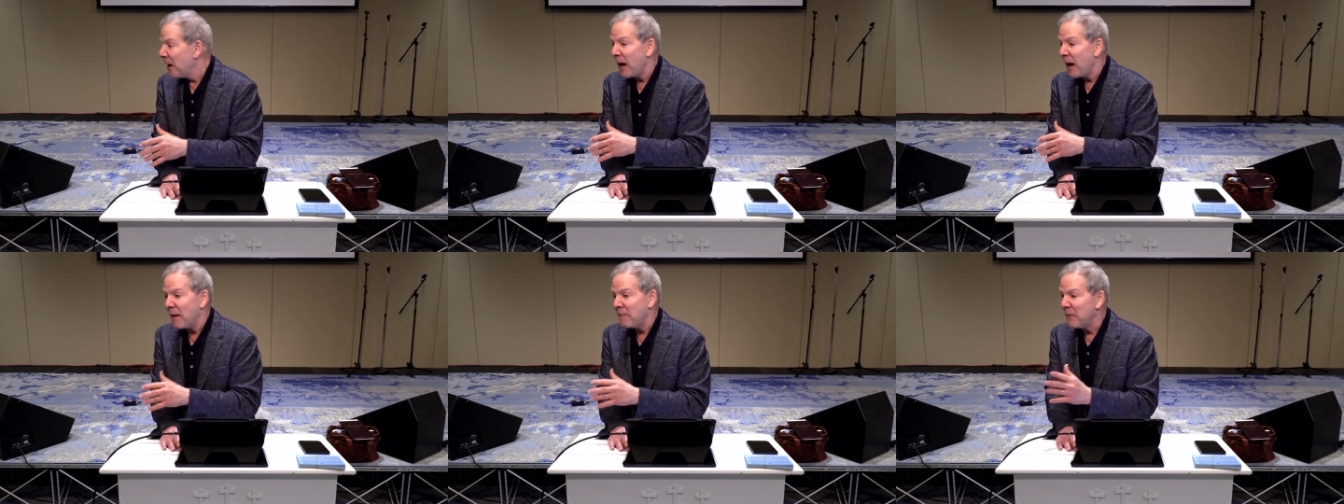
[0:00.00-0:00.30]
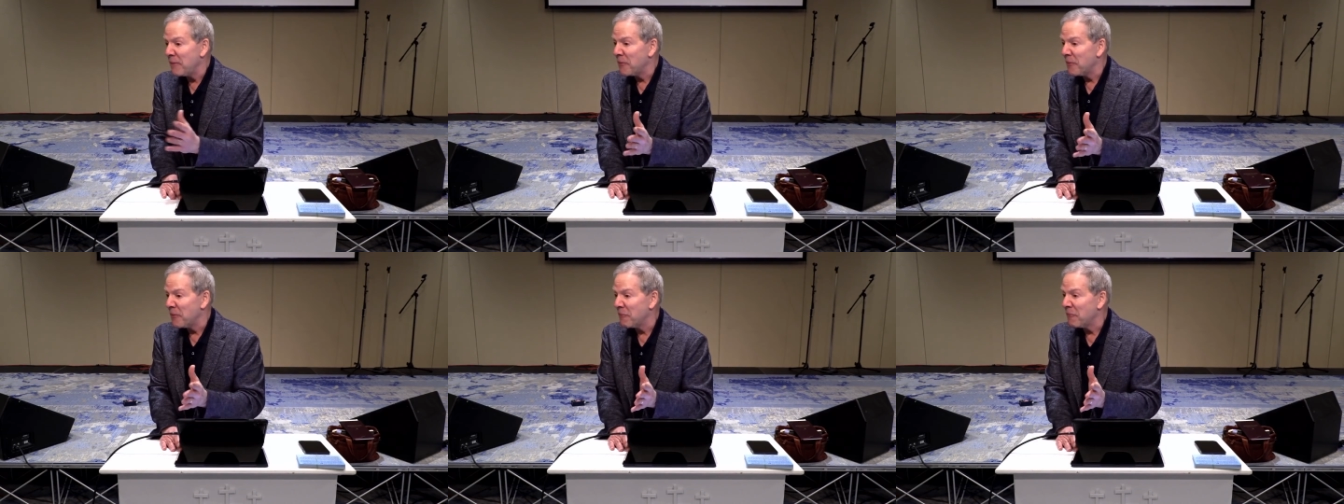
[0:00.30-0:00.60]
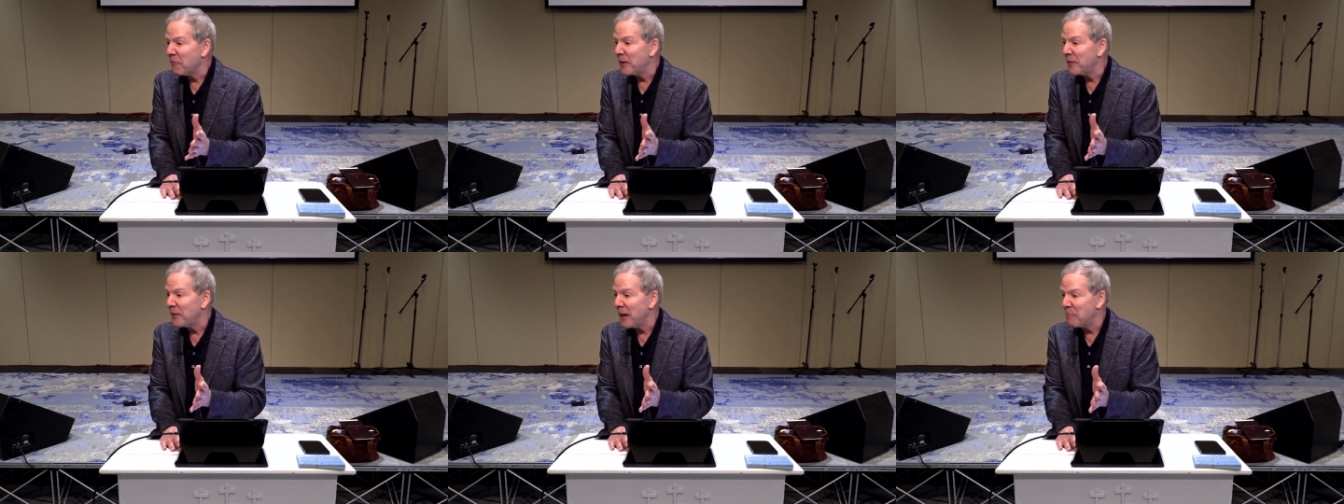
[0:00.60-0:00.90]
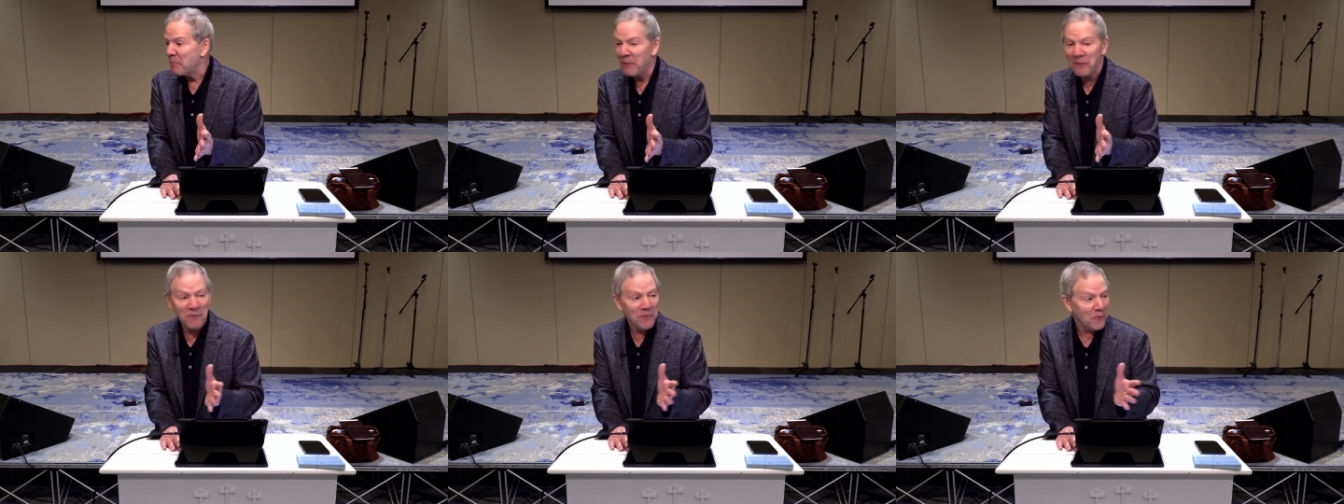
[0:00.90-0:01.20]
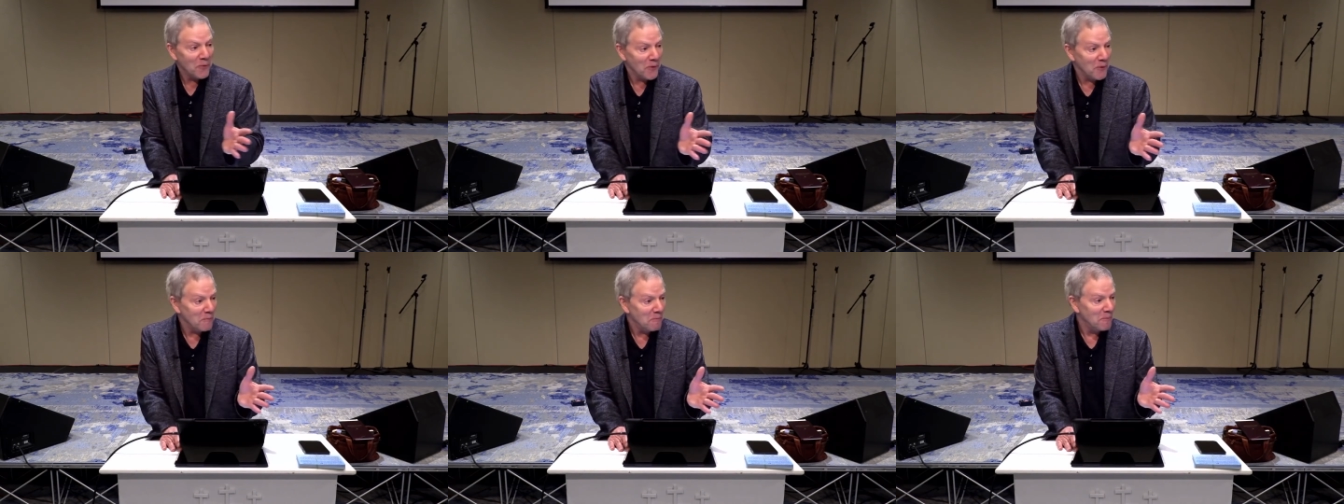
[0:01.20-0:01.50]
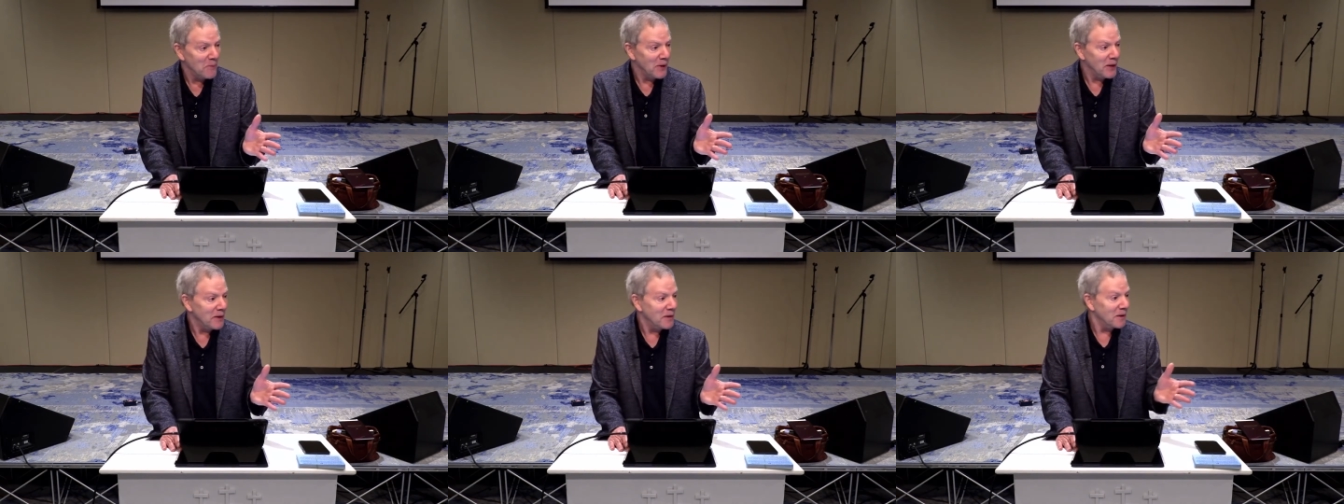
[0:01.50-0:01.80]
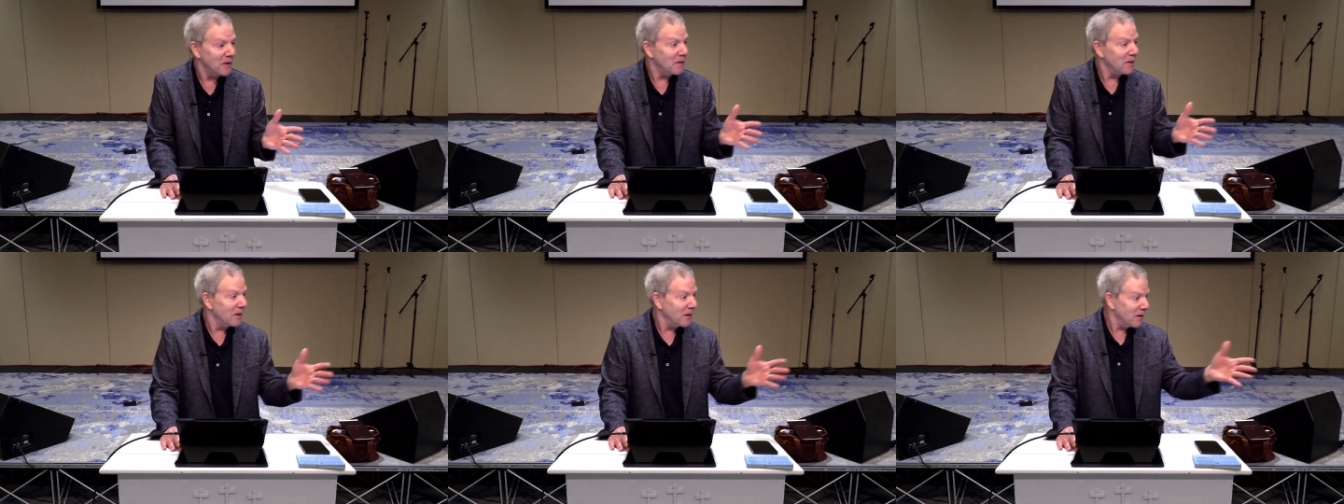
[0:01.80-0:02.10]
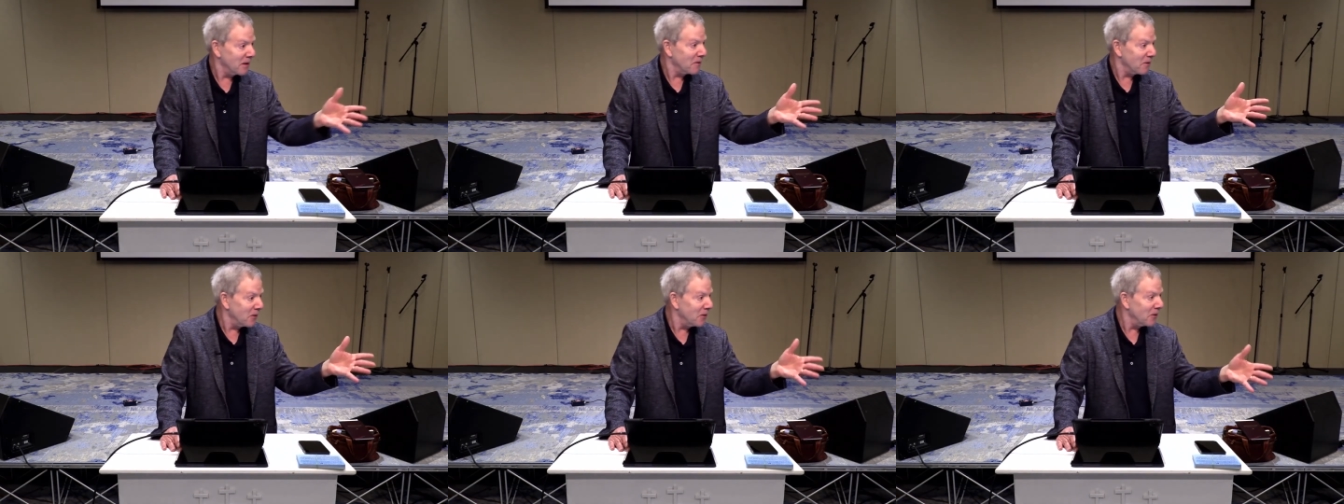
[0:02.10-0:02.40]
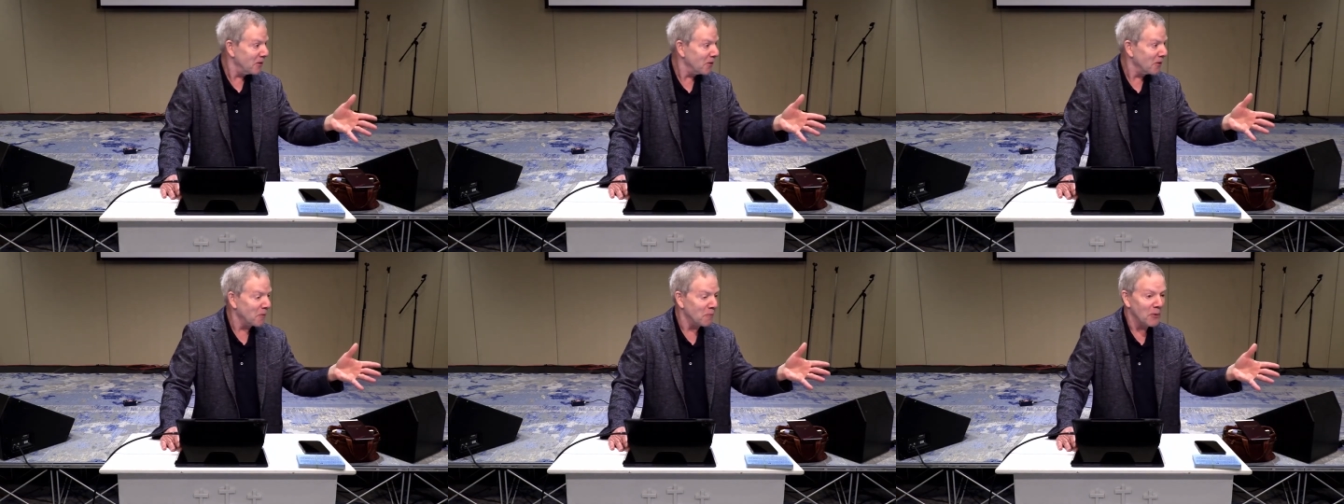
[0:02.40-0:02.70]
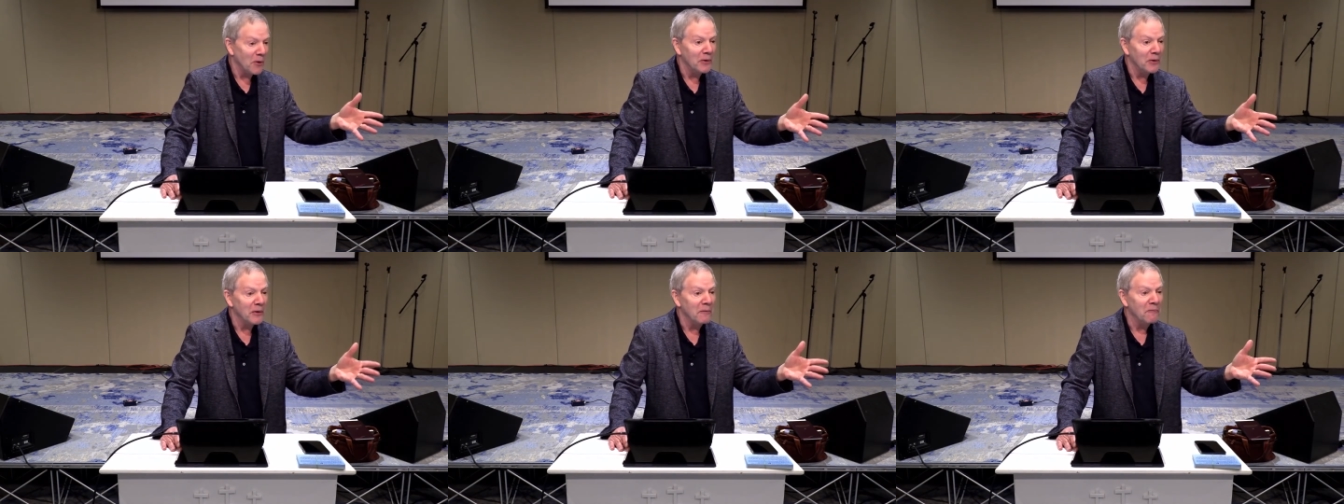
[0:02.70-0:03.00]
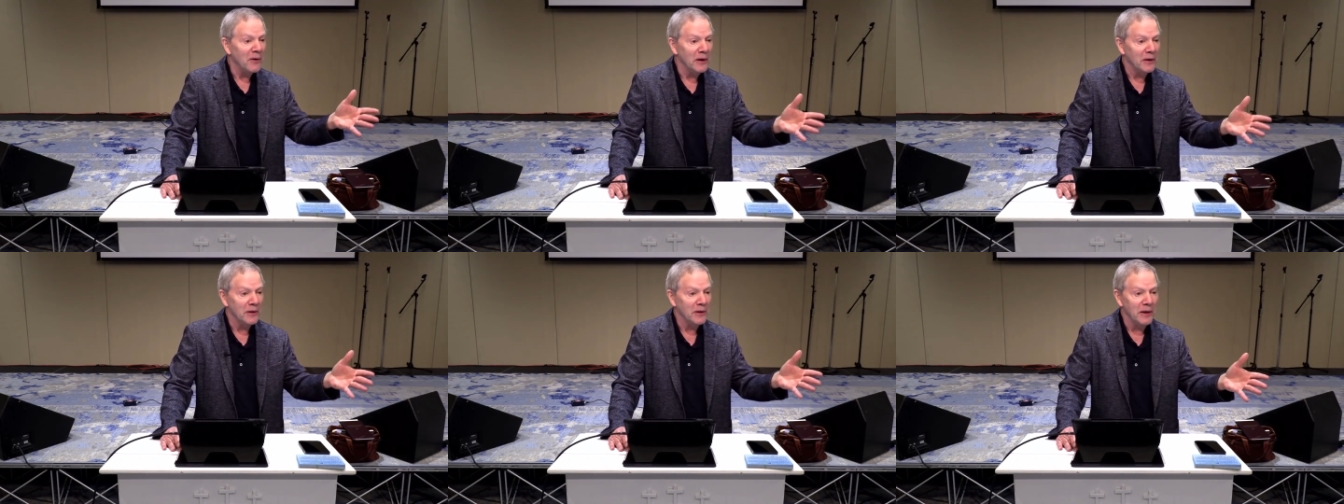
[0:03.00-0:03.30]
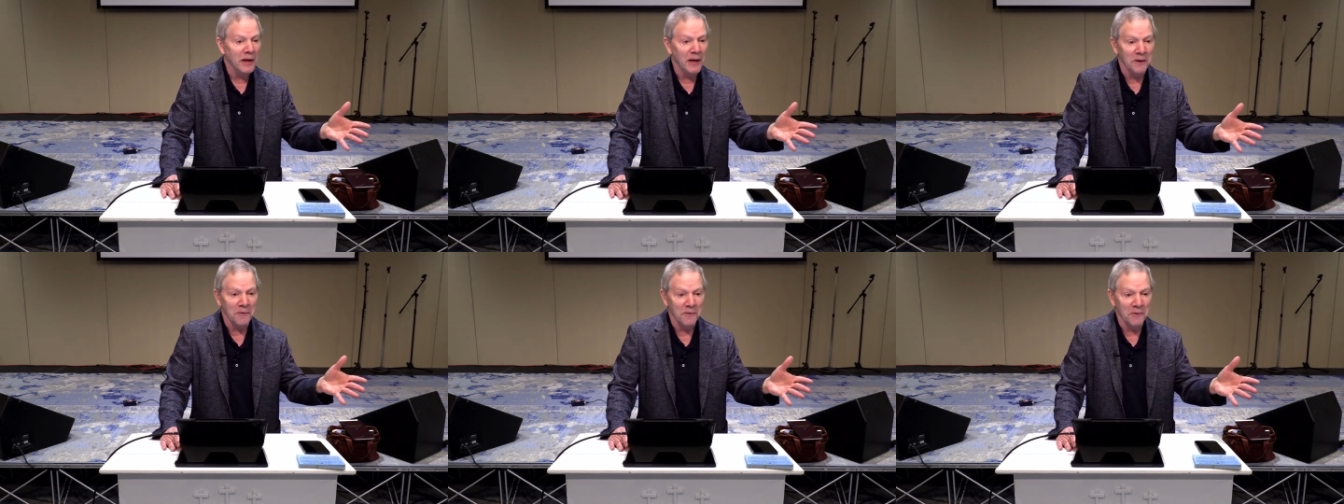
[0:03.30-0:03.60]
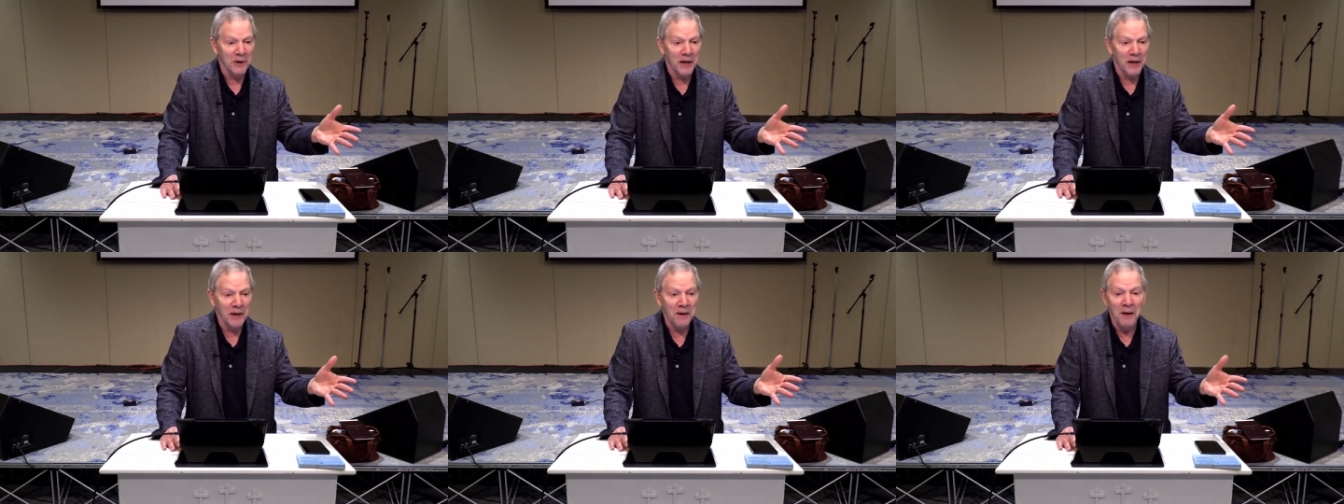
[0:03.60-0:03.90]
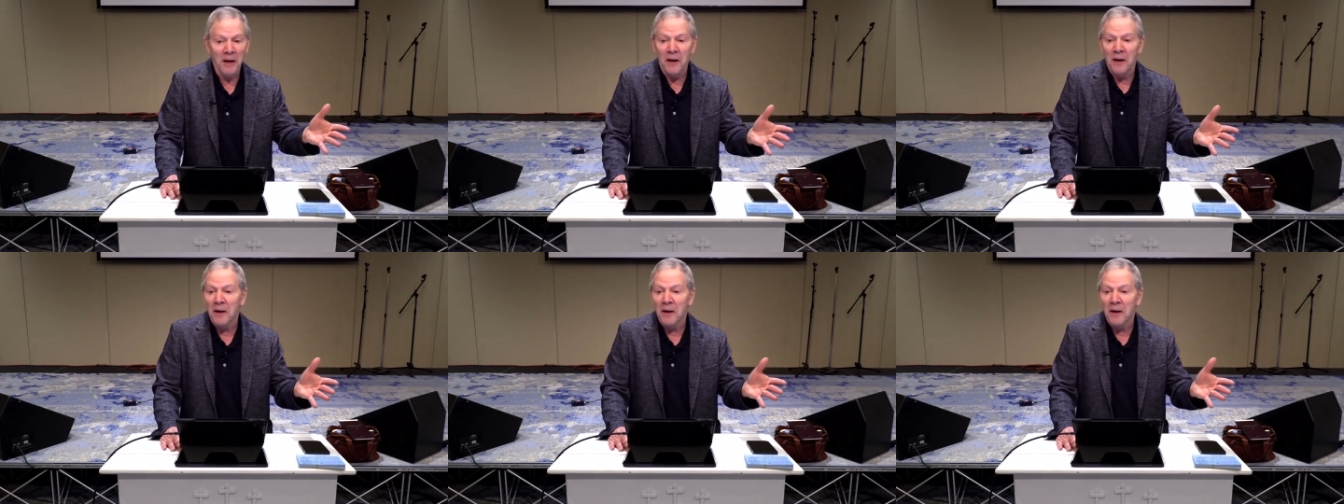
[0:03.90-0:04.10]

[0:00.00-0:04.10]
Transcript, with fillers: I've never read that before, but it's a good term we'll invent together, okay?